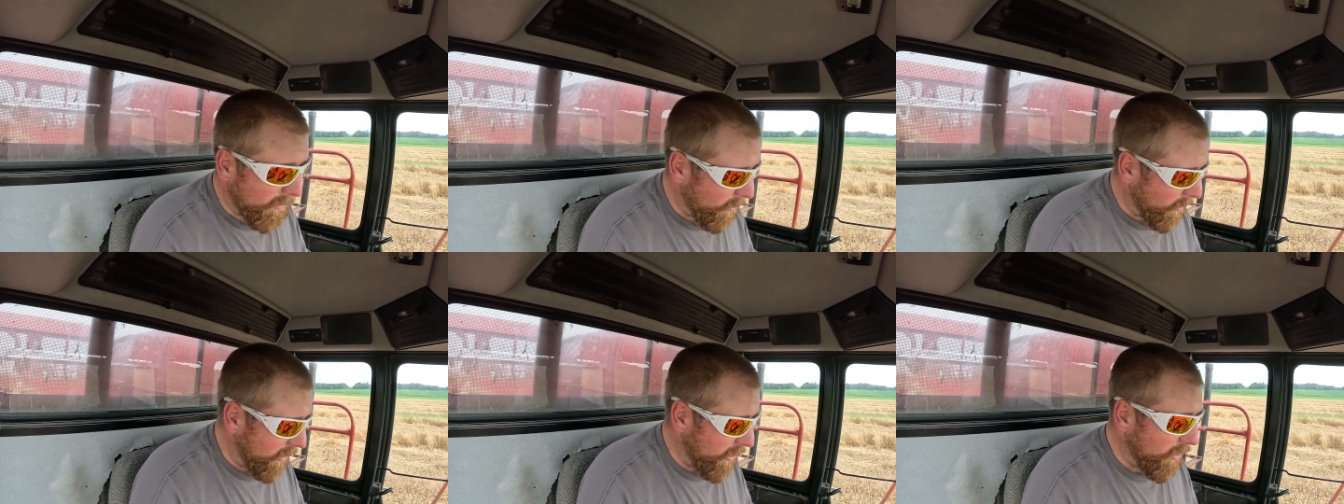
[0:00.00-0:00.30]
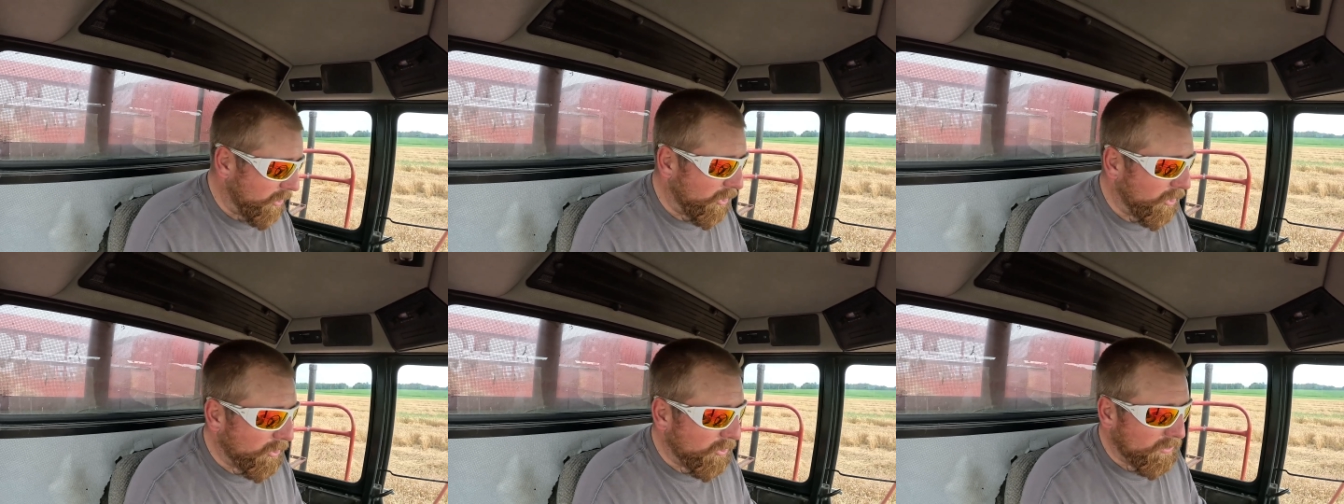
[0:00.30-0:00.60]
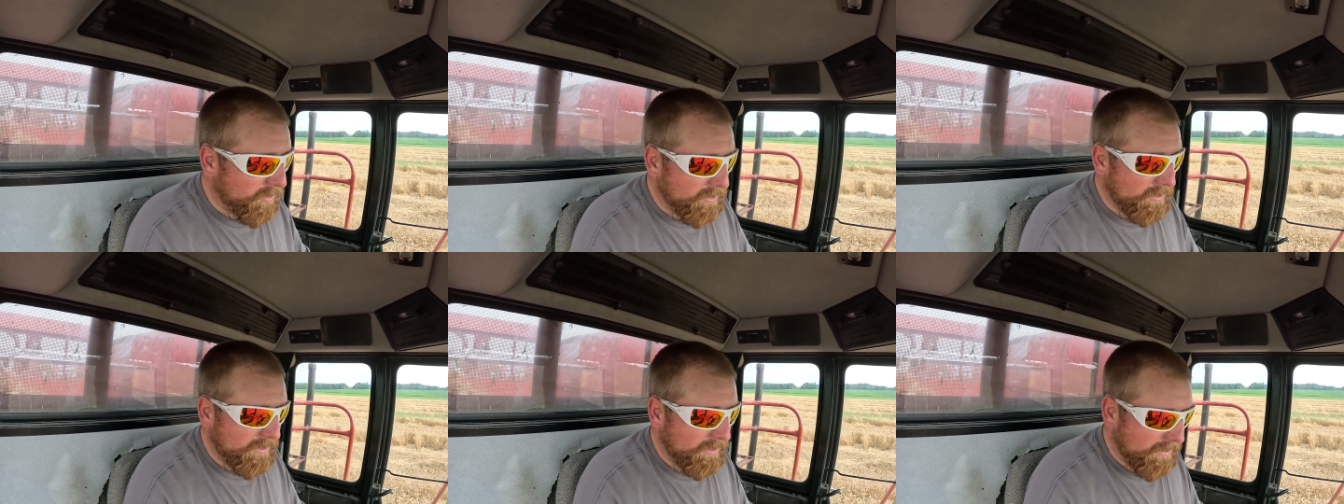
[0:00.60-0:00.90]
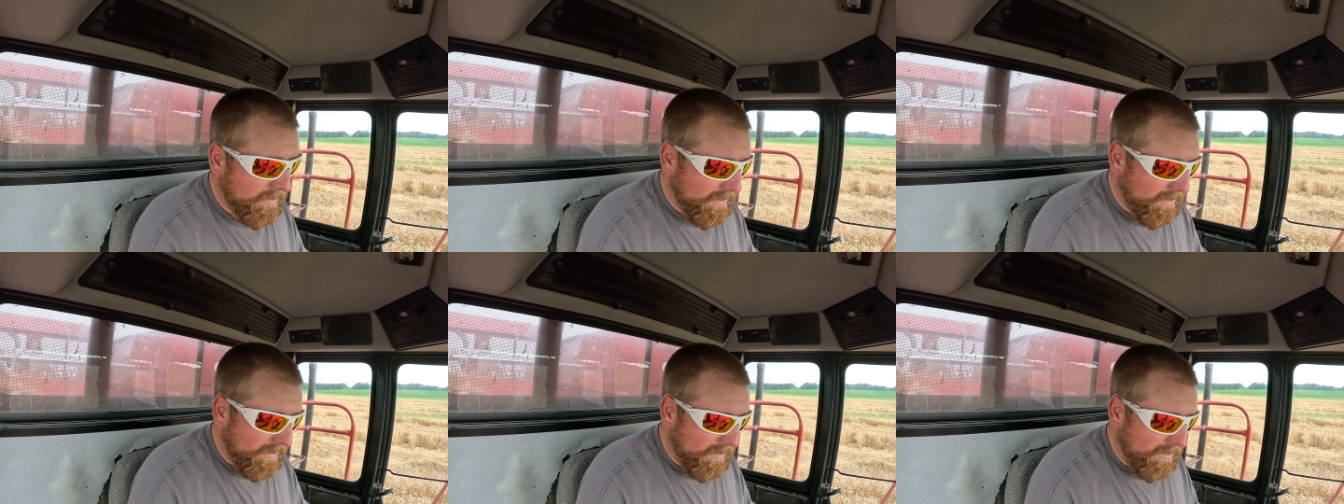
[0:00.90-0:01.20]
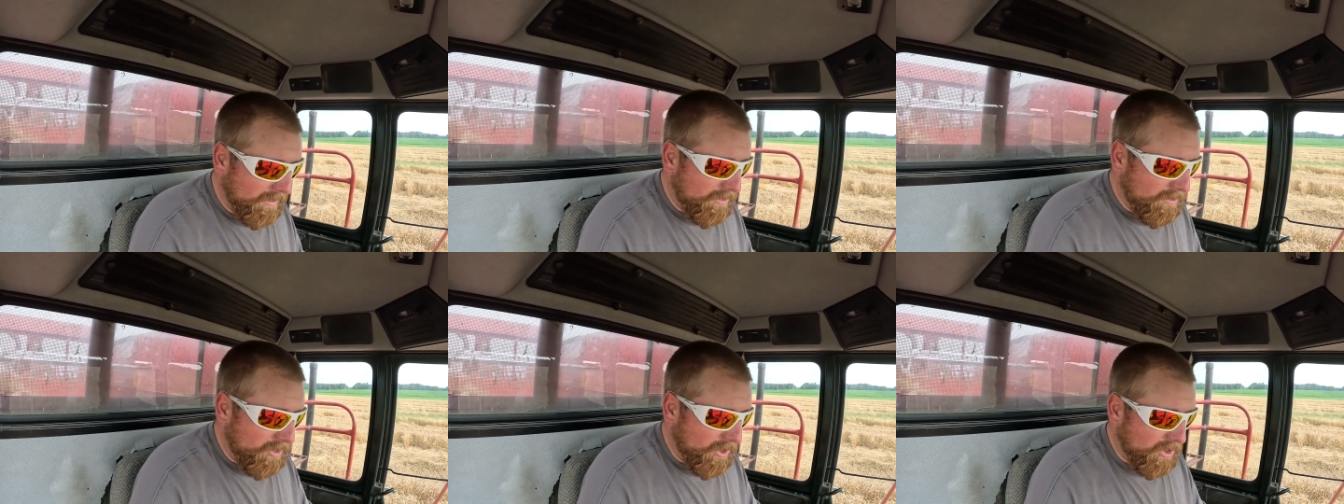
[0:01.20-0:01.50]
what do? You
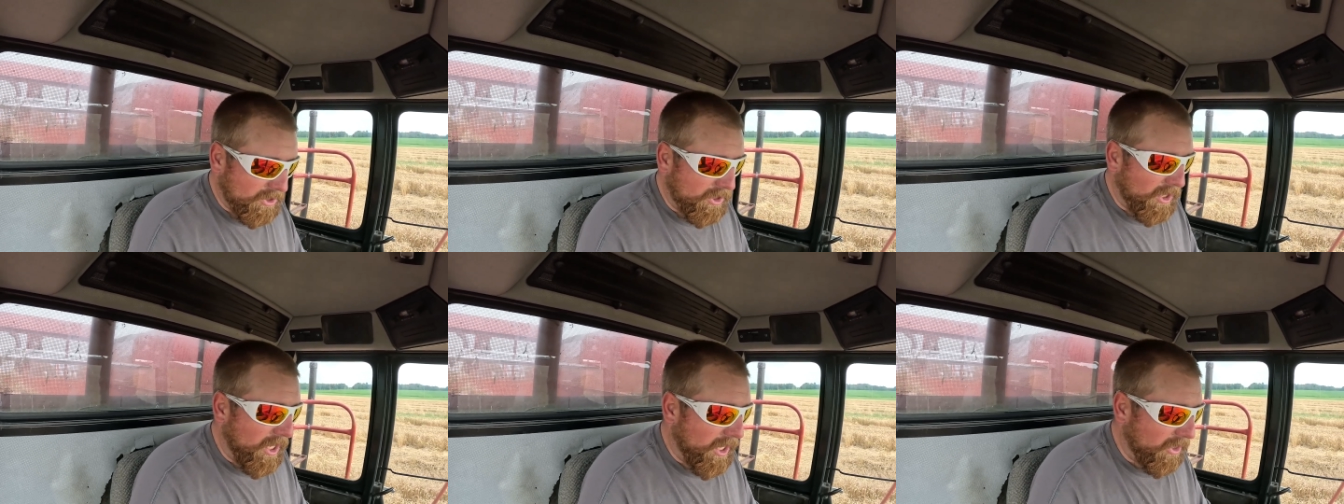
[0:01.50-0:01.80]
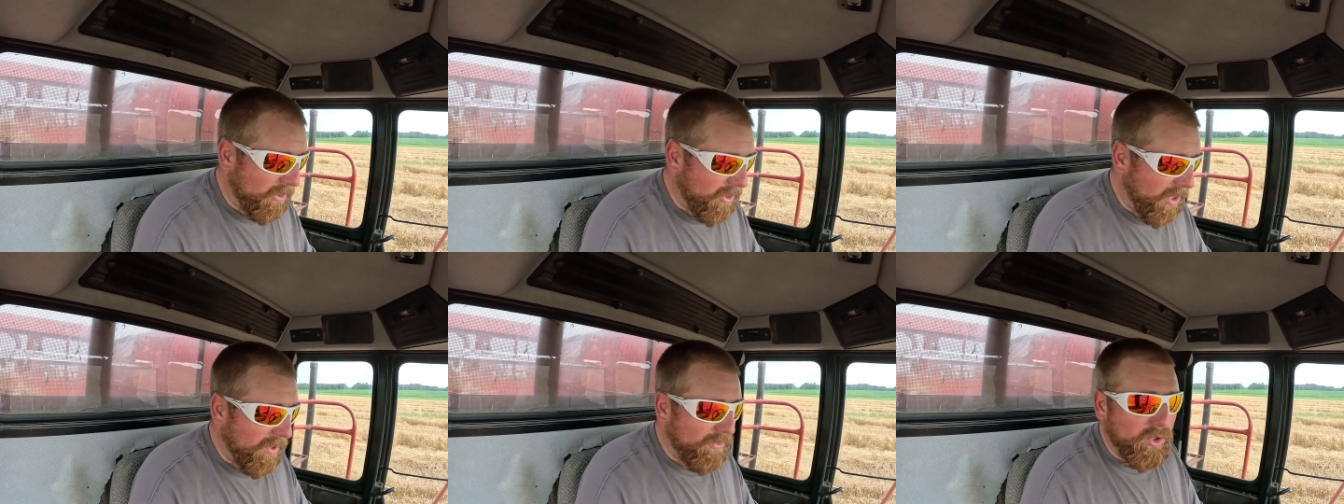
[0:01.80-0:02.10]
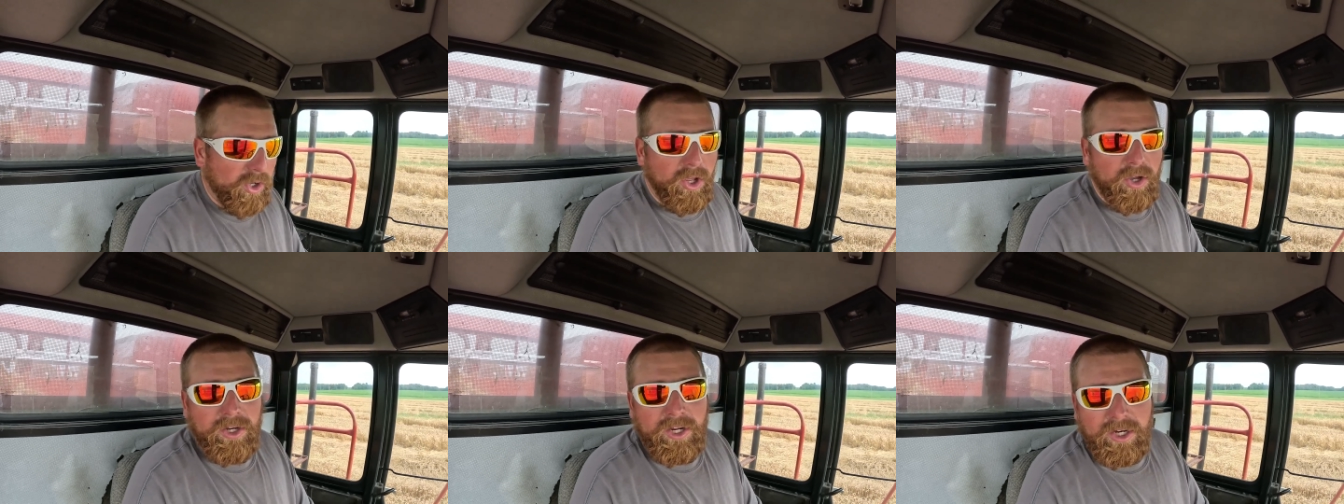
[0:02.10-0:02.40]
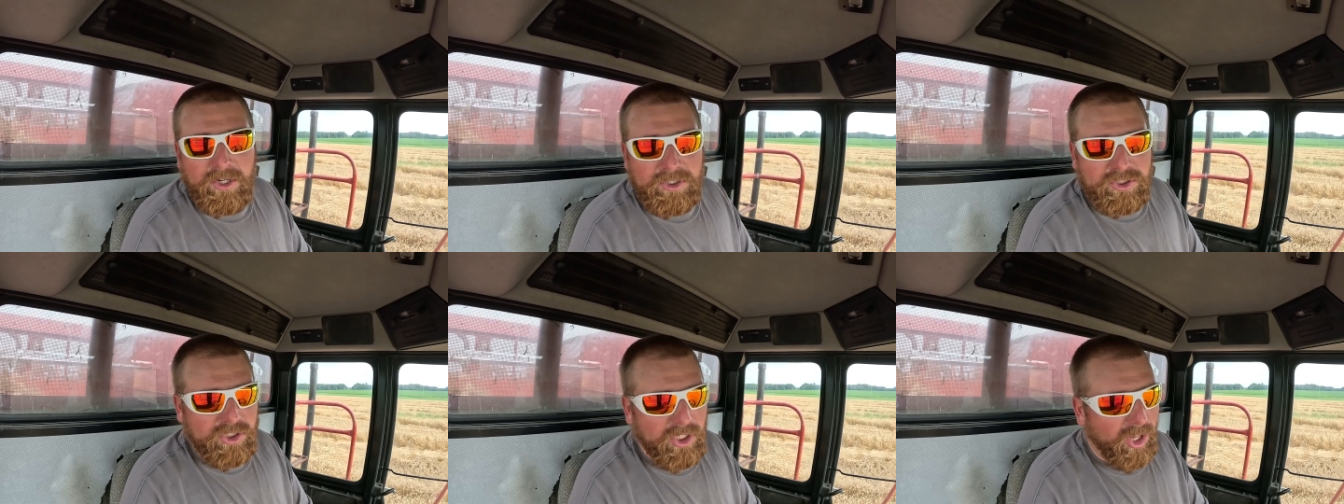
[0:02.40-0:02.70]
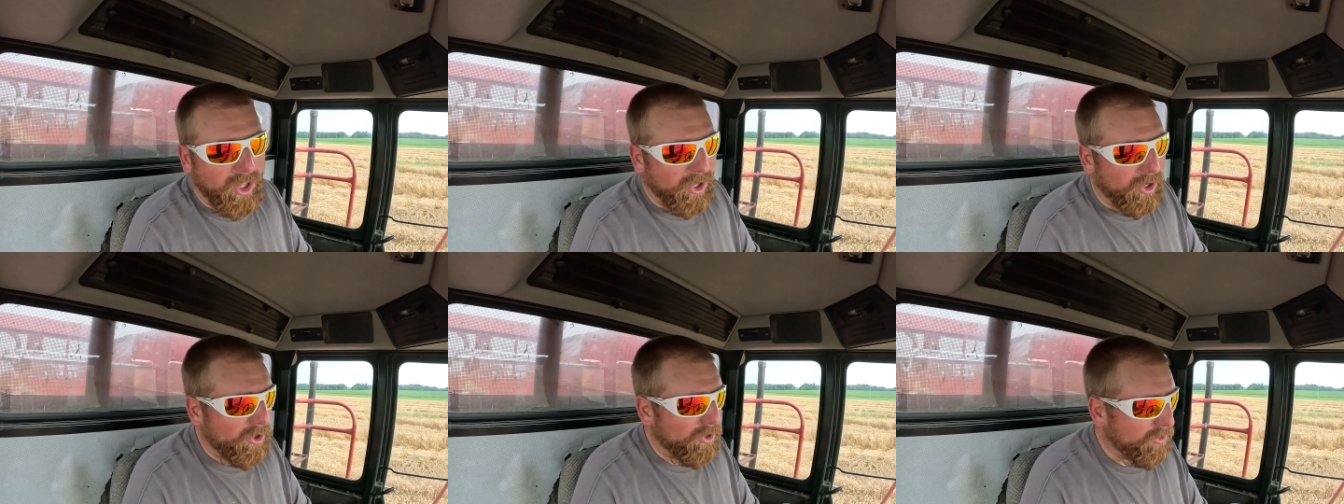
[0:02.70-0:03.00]
just kind of drive along here
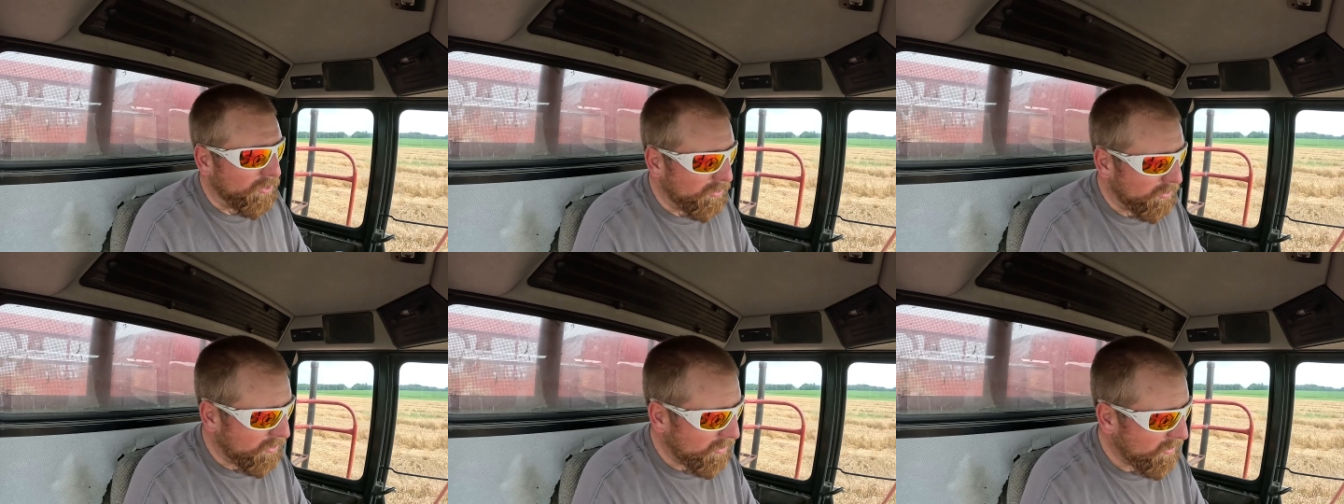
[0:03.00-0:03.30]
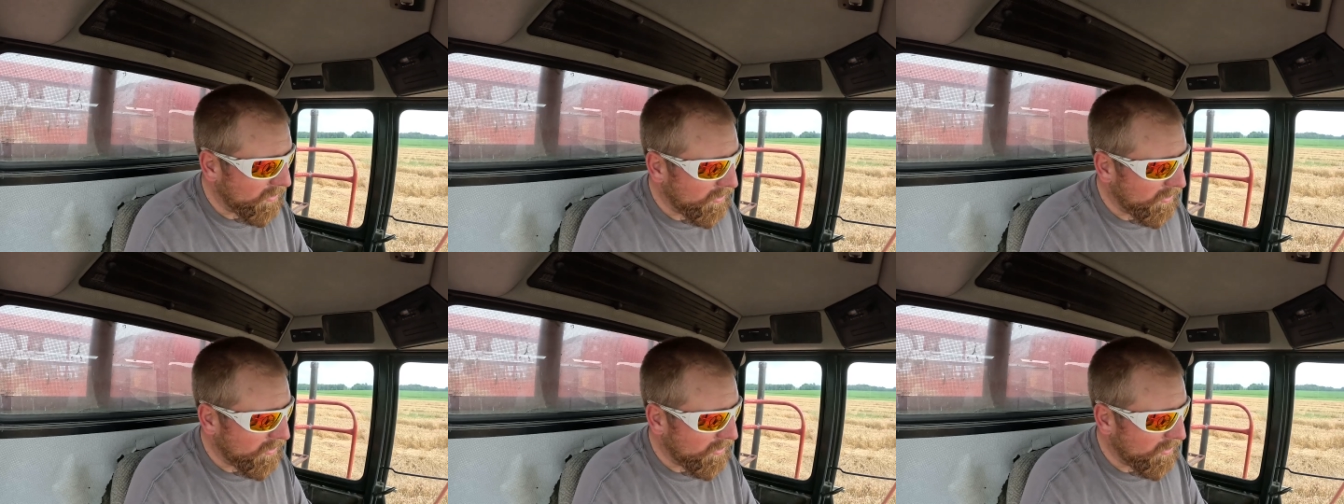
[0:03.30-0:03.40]
slow,